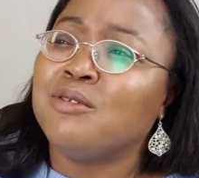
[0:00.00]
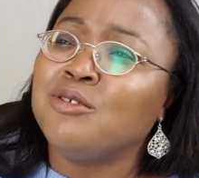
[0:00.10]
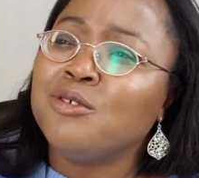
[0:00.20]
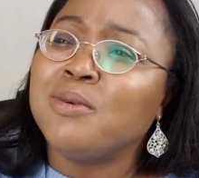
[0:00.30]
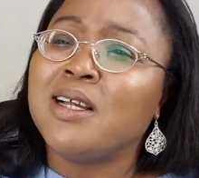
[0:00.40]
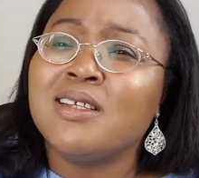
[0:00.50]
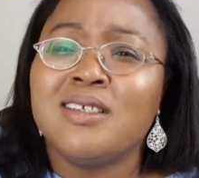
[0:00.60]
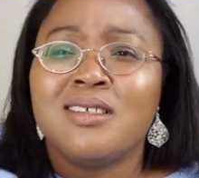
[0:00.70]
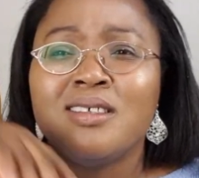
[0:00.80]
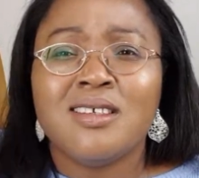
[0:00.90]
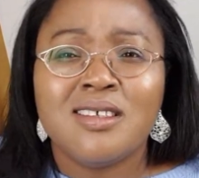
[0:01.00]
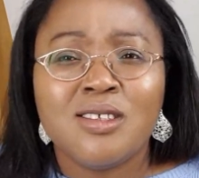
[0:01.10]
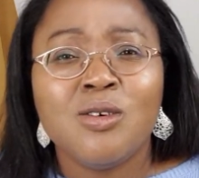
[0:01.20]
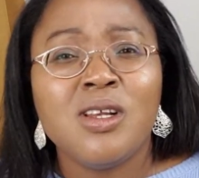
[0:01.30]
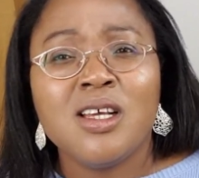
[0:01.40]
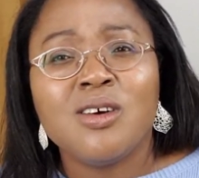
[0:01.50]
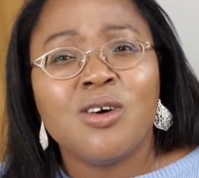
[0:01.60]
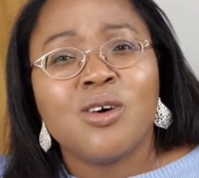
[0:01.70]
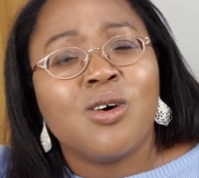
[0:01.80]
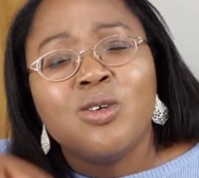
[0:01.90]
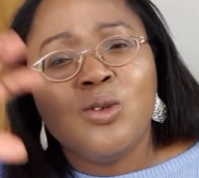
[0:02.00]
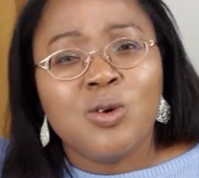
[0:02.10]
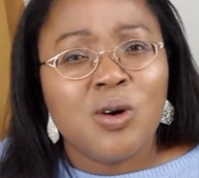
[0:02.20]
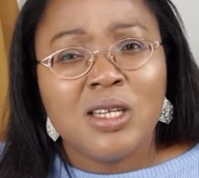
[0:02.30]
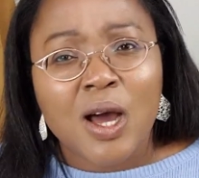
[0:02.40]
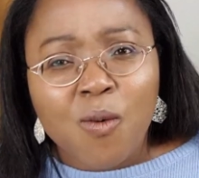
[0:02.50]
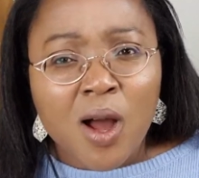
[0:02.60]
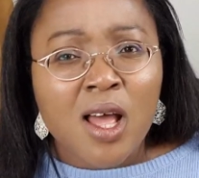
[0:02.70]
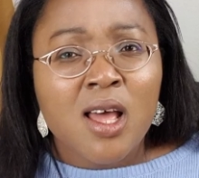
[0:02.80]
true person, only God can know that one.